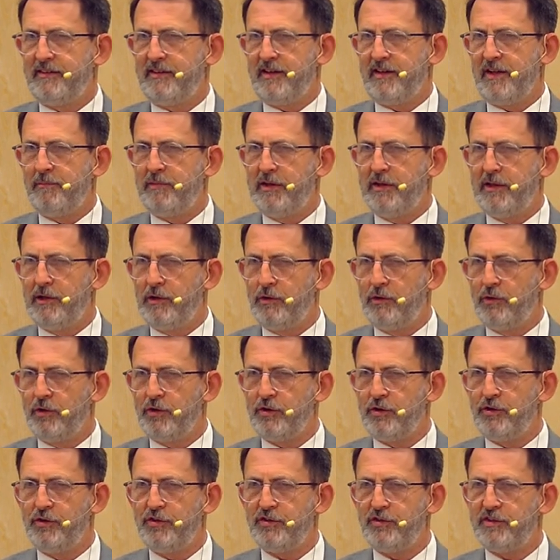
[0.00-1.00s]
And may the
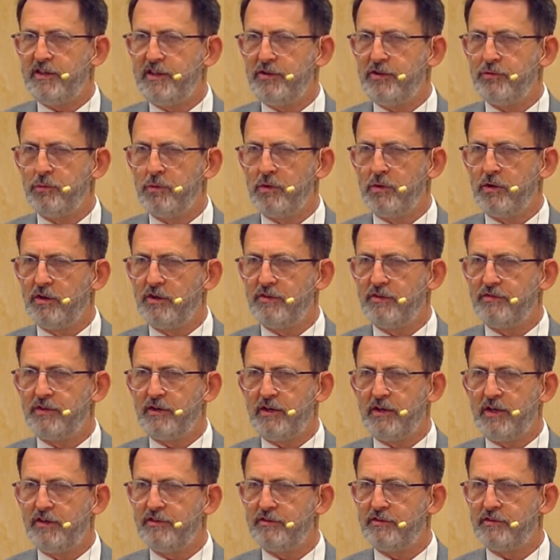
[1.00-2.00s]
Lord use these words
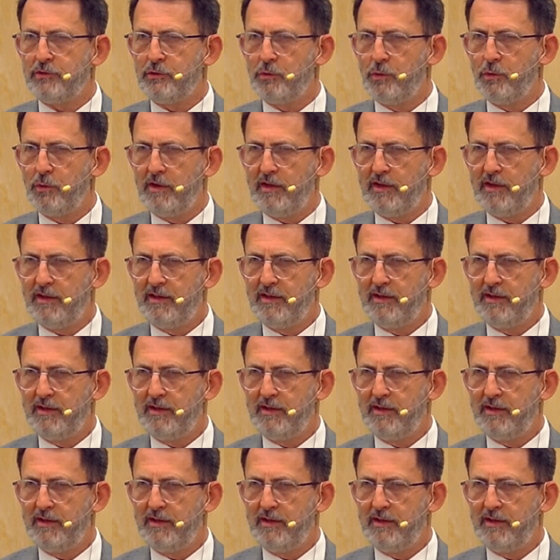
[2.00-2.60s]
for his glory